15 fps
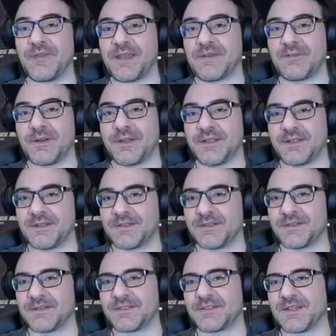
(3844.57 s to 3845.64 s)
favorite
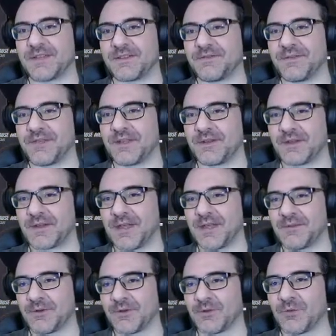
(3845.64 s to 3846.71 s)
chess video
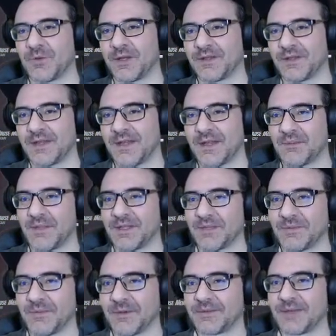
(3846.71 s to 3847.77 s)
game, or the one that I play
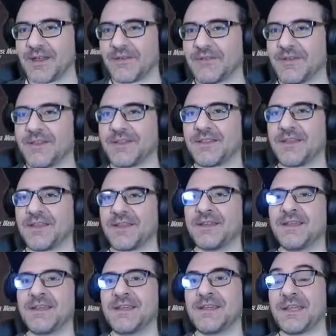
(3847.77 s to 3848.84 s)
the most out of anything?
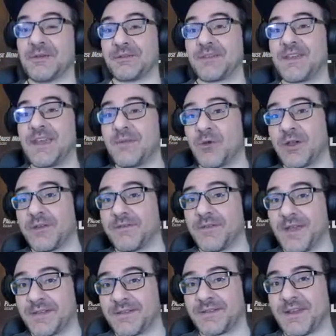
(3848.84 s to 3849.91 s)
It was a Game Boy
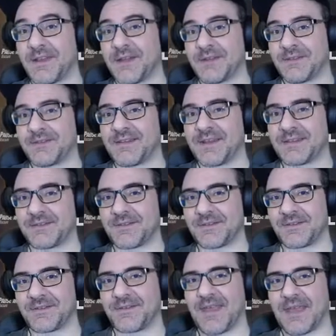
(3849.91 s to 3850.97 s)
Advance title,
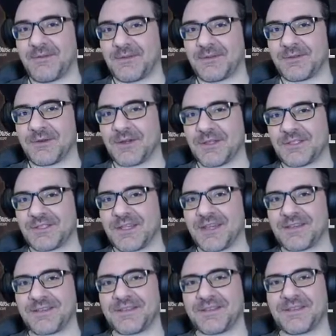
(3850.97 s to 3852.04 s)
Dexter's Laboratory
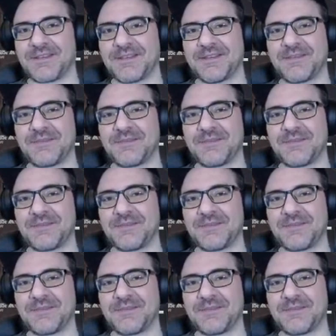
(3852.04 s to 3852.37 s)
Chess.